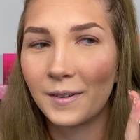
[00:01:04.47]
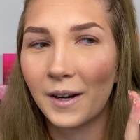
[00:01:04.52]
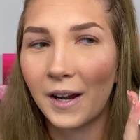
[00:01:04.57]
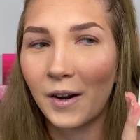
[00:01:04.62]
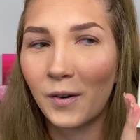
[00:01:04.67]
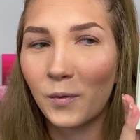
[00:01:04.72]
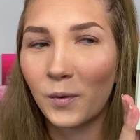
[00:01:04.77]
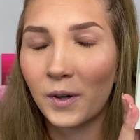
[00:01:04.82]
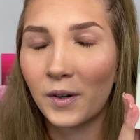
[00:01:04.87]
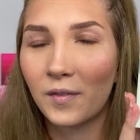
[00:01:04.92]
I
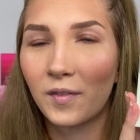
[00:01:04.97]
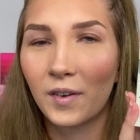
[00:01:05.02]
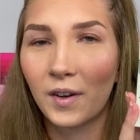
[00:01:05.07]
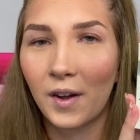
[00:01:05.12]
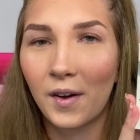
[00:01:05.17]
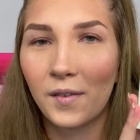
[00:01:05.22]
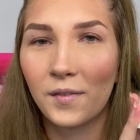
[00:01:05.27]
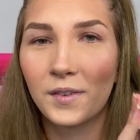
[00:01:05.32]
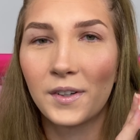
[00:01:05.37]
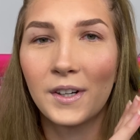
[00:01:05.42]
would have
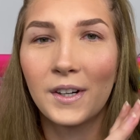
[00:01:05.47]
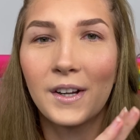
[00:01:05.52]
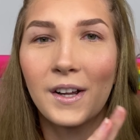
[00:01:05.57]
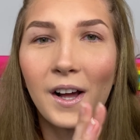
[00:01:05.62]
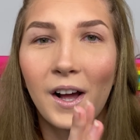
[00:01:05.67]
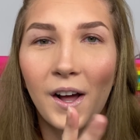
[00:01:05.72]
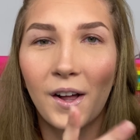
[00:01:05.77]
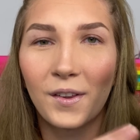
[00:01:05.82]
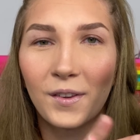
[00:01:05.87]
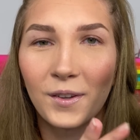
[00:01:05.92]
loved
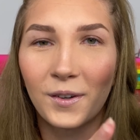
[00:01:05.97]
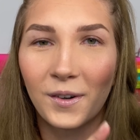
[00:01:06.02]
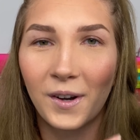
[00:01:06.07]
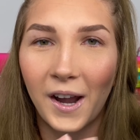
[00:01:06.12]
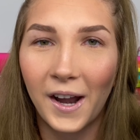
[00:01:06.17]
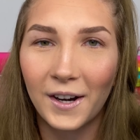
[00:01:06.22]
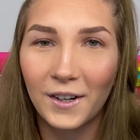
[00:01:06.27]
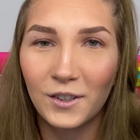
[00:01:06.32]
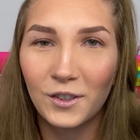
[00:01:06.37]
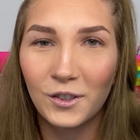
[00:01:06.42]
a little
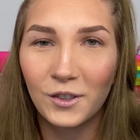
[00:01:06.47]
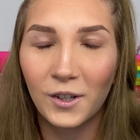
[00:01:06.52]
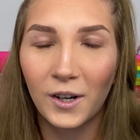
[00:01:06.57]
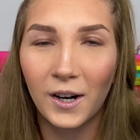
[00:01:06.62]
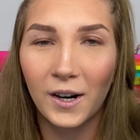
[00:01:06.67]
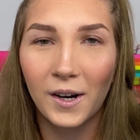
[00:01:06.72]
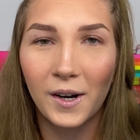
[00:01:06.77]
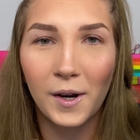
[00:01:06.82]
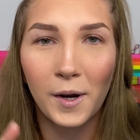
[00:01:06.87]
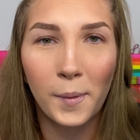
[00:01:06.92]

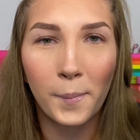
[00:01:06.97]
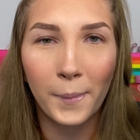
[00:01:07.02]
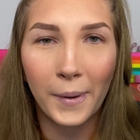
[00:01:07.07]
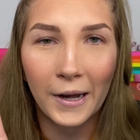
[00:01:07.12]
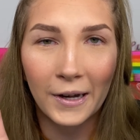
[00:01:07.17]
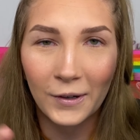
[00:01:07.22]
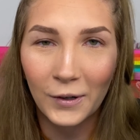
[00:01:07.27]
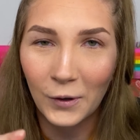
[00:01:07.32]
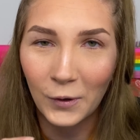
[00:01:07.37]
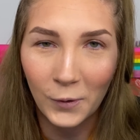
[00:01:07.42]
extra
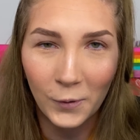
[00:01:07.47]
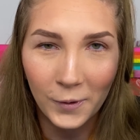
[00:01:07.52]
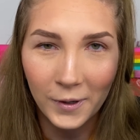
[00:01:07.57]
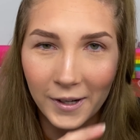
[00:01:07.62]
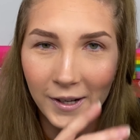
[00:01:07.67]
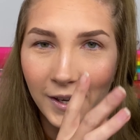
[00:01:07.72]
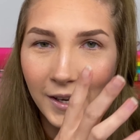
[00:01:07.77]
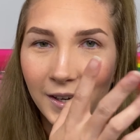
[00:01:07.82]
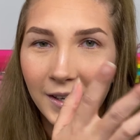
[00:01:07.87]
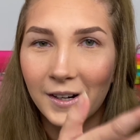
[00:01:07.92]

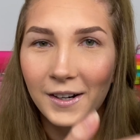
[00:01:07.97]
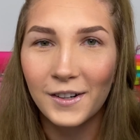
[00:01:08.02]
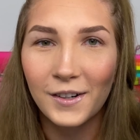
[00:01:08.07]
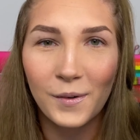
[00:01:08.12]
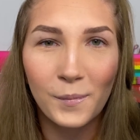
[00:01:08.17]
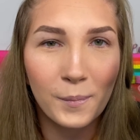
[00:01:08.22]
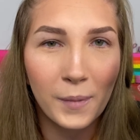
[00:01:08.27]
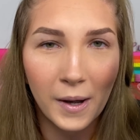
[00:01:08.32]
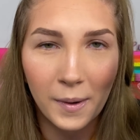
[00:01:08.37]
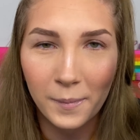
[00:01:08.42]

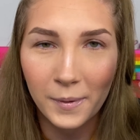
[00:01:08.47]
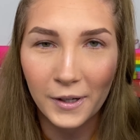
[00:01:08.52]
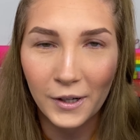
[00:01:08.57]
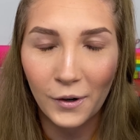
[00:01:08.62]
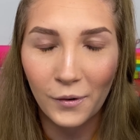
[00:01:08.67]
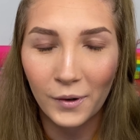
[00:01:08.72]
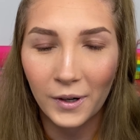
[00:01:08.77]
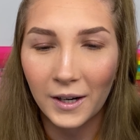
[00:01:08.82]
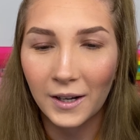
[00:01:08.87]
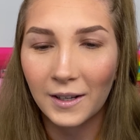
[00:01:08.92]
Mandalorian Baby
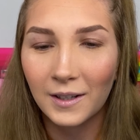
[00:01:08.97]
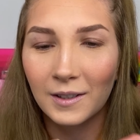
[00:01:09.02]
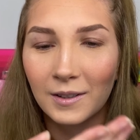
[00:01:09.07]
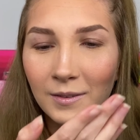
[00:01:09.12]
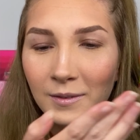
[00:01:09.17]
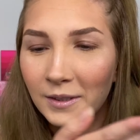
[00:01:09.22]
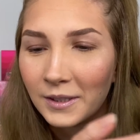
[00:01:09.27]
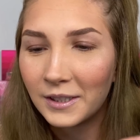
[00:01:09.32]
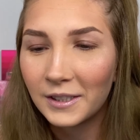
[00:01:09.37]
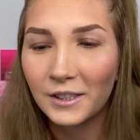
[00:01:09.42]
Yoda,
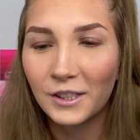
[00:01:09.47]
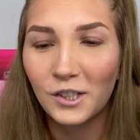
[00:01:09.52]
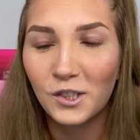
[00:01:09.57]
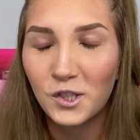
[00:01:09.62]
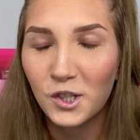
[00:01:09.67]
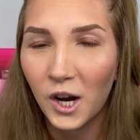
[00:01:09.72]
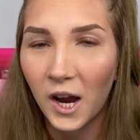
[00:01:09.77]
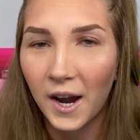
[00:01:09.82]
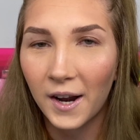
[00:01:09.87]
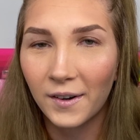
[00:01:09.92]
the
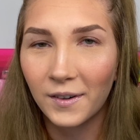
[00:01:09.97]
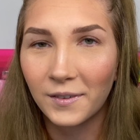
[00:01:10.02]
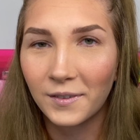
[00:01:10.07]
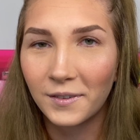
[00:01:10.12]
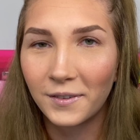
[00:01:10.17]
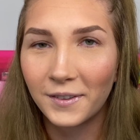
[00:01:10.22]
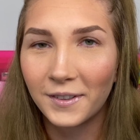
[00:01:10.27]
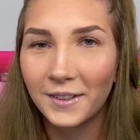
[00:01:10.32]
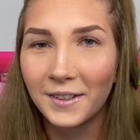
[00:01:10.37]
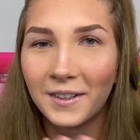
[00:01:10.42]

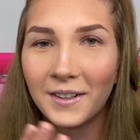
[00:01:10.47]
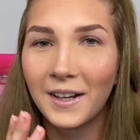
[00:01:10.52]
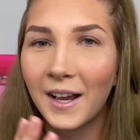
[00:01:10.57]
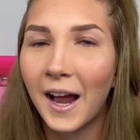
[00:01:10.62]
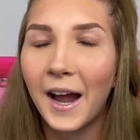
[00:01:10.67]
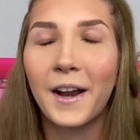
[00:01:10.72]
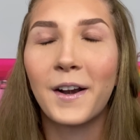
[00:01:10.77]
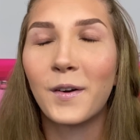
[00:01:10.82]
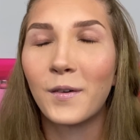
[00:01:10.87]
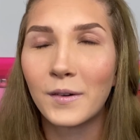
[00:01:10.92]
child.
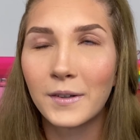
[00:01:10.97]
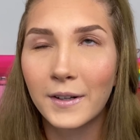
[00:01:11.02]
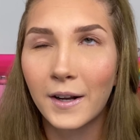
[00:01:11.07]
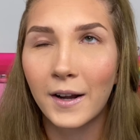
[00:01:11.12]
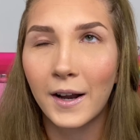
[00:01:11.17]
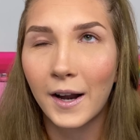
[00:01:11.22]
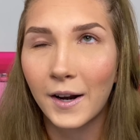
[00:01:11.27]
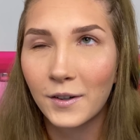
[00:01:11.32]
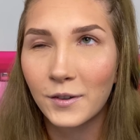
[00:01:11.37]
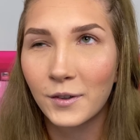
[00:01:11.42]
I know it's not
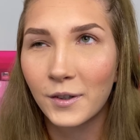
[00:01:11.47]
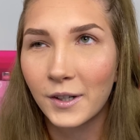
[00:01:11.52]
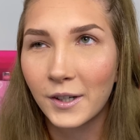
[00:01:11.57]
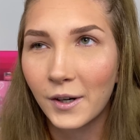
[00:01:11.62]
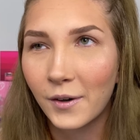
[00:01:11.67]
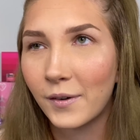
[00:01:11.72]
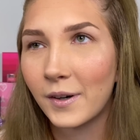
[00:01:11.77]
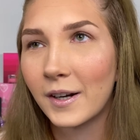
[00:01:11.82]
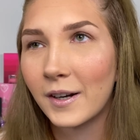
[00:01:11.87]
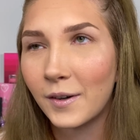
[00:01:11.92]
actually
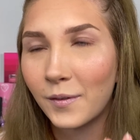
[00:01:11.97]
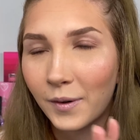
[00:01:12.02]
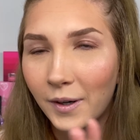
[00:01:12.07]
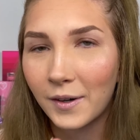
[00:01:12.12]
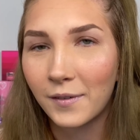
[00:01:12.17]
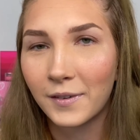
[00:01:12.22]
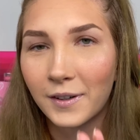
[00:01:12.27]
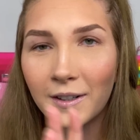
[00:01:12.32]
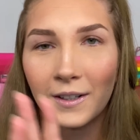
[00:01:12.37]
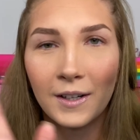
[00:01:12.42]
Yoda,
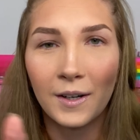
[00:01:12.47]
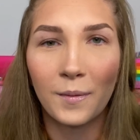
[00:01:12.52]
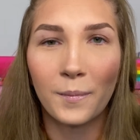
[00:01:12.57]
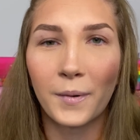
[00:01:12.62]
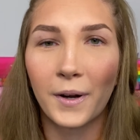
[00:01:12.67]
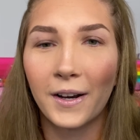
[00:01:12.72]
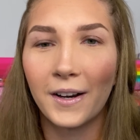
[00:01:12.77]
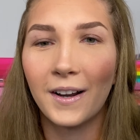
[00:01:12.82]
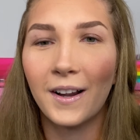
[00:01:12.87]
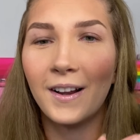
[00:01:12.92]
whatever,
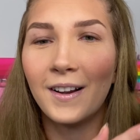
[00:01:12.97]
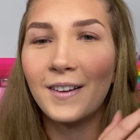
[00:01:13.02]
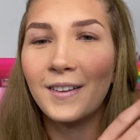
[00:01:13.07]
but I'm